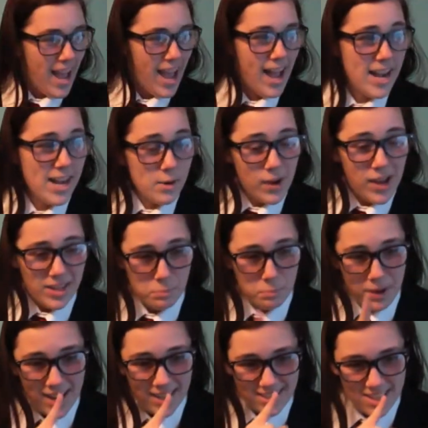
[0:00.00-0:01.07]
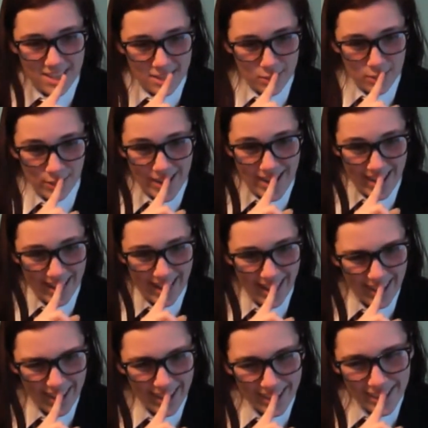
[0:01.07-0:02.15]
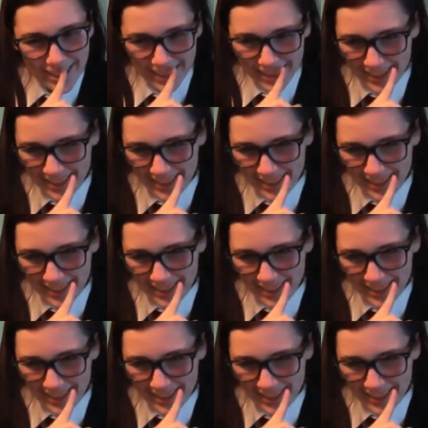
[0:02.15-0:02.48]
Anyways, back to the trailer.